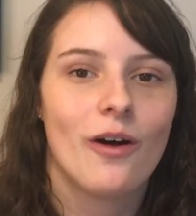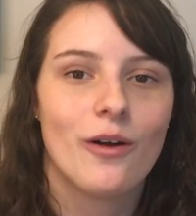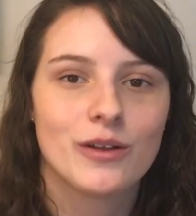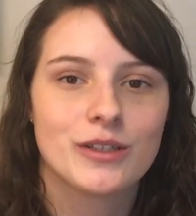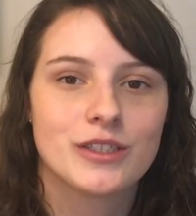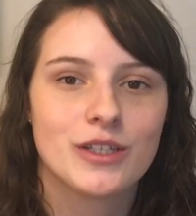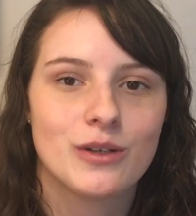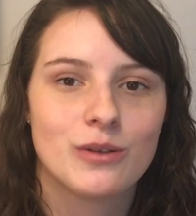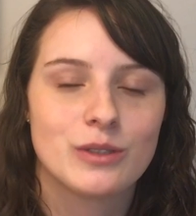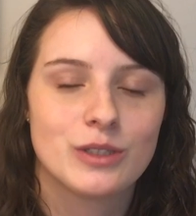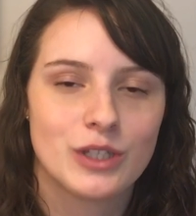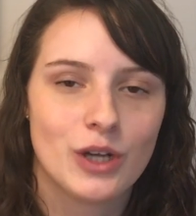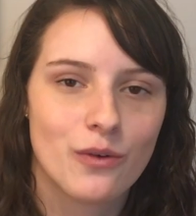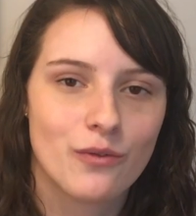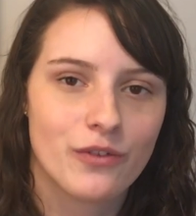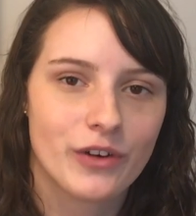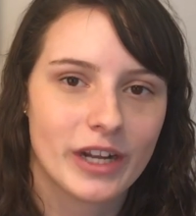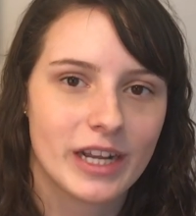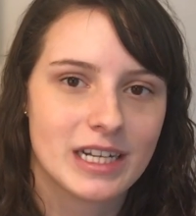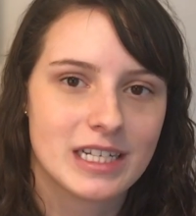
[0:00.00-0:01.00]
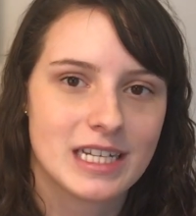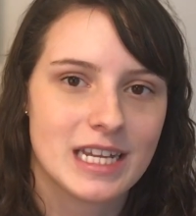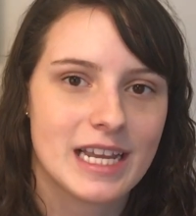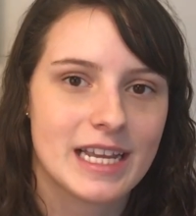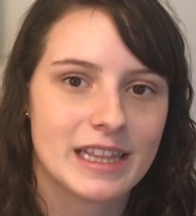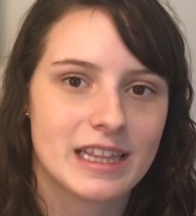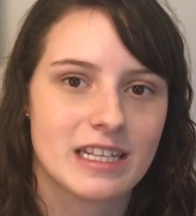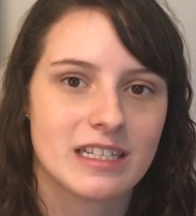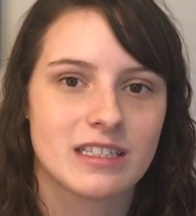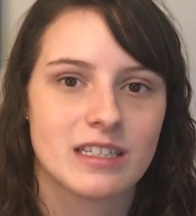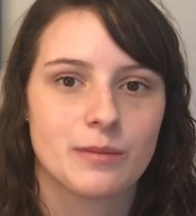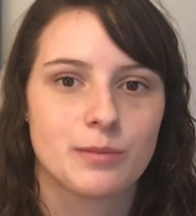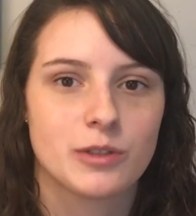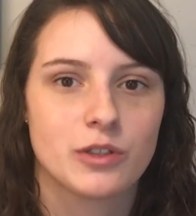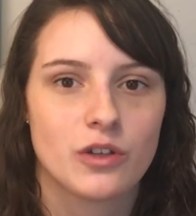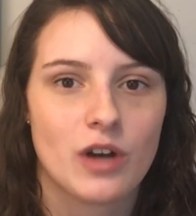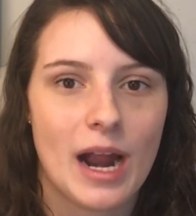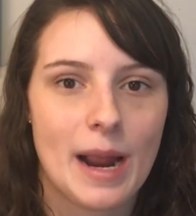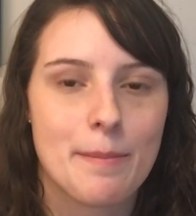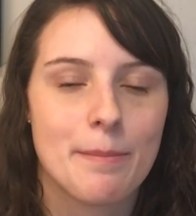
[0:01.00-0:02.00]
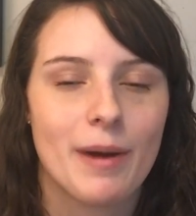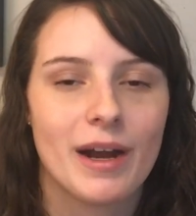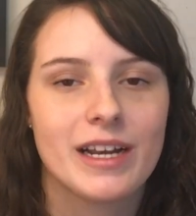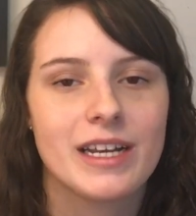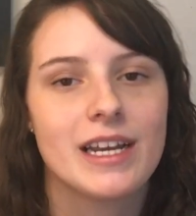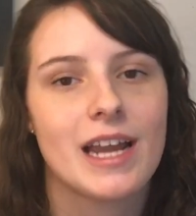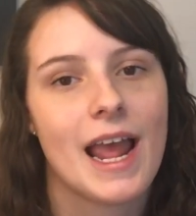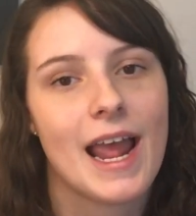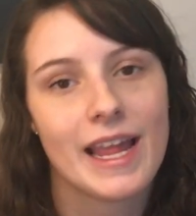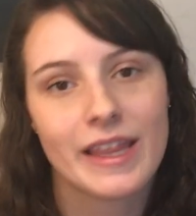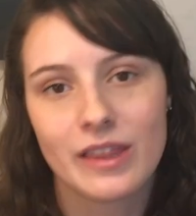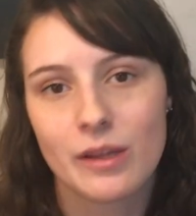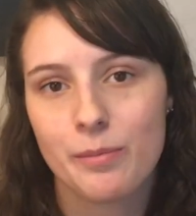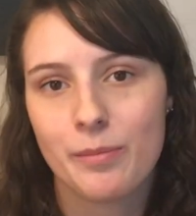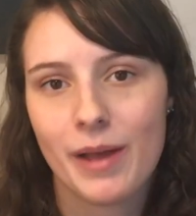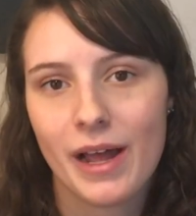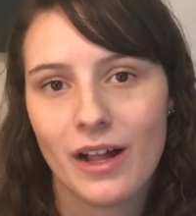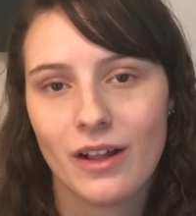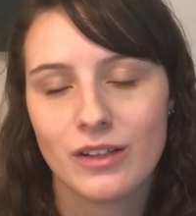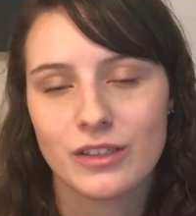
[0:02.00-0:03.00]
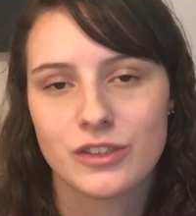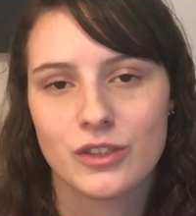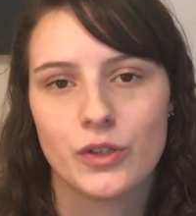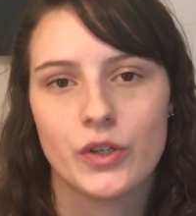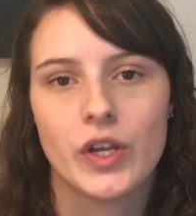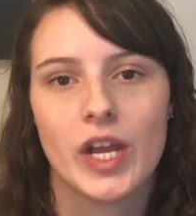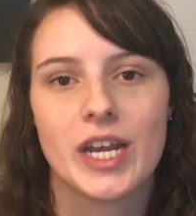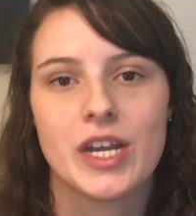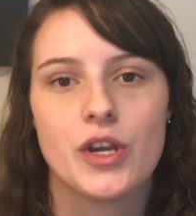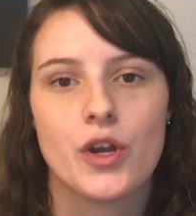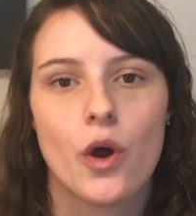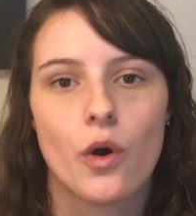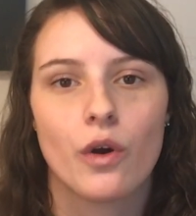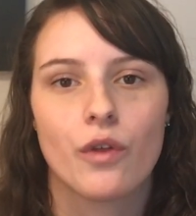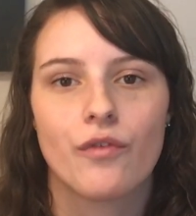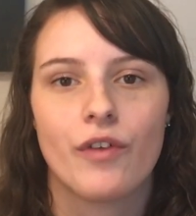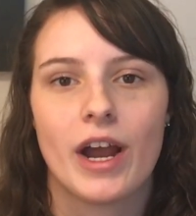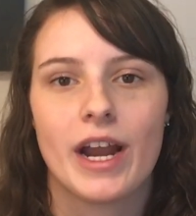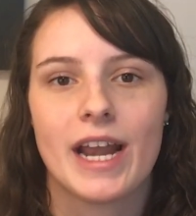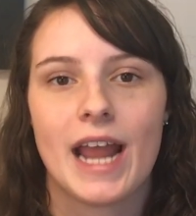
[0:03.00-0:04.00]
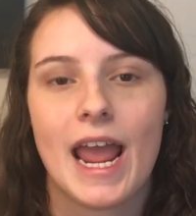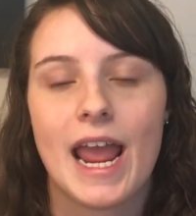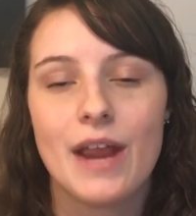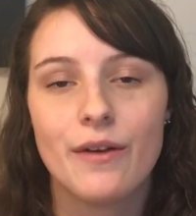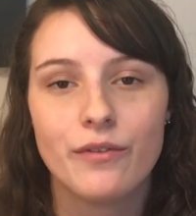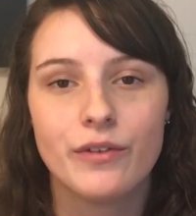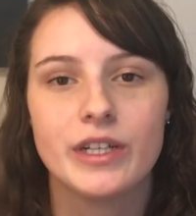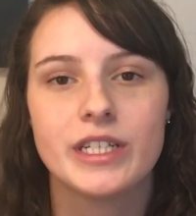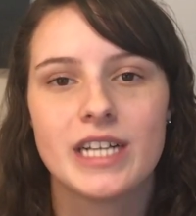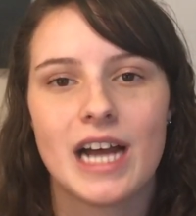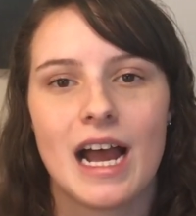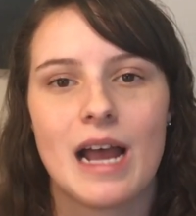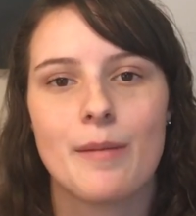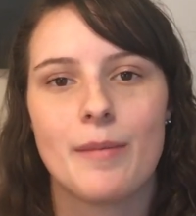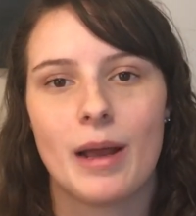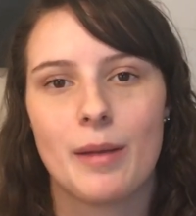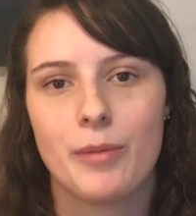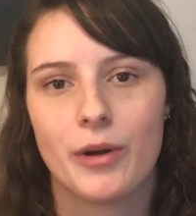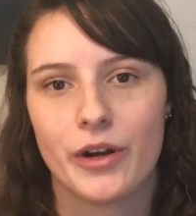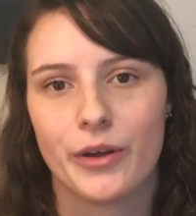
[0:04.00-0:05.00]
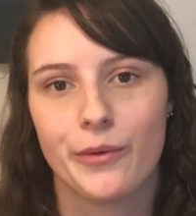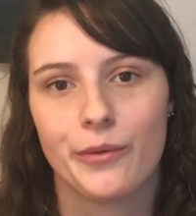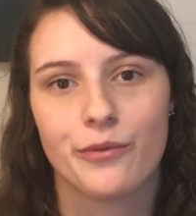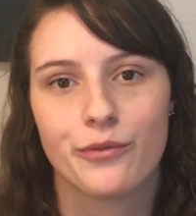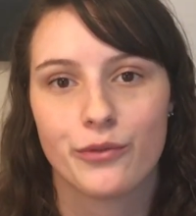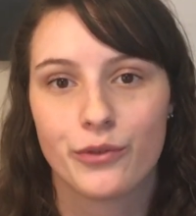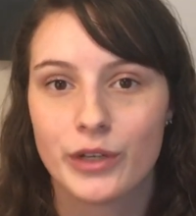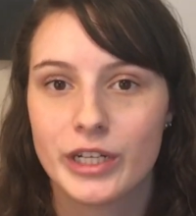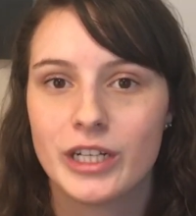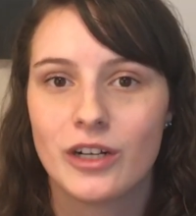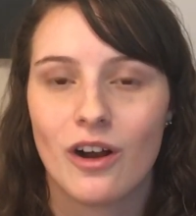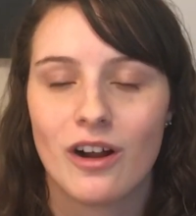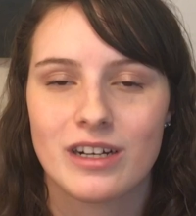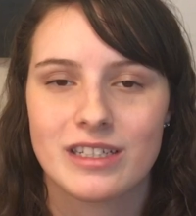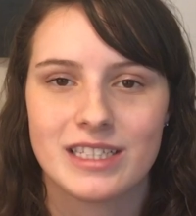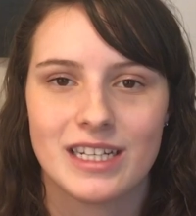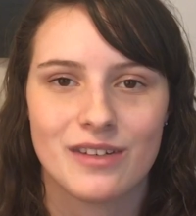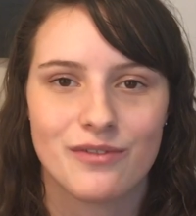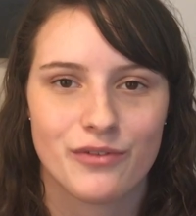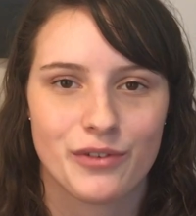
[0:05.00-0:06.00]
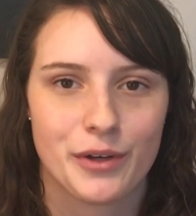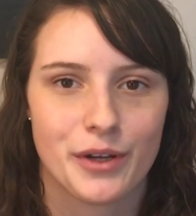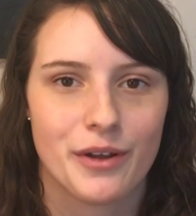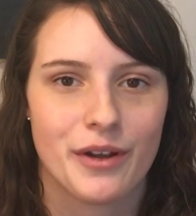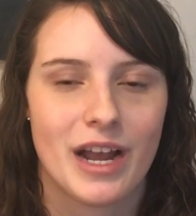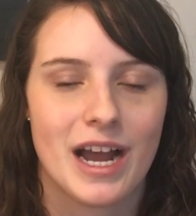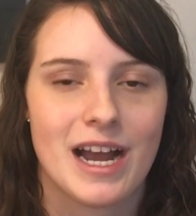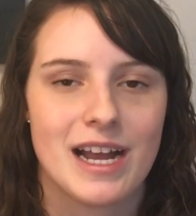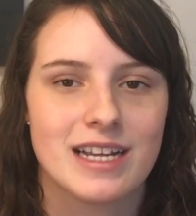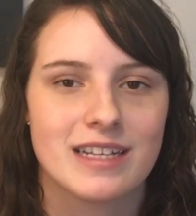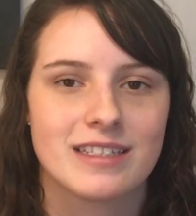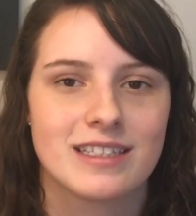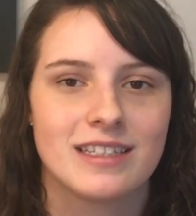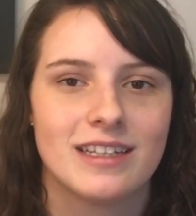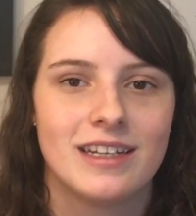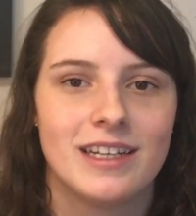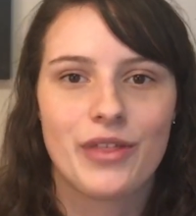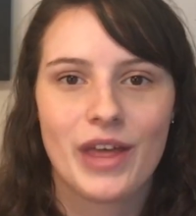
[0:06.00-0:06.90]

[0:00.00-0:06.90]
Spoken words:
Also, don't forget to hit the subscribe button and the bell so you get notified every time I put out free content for you guys.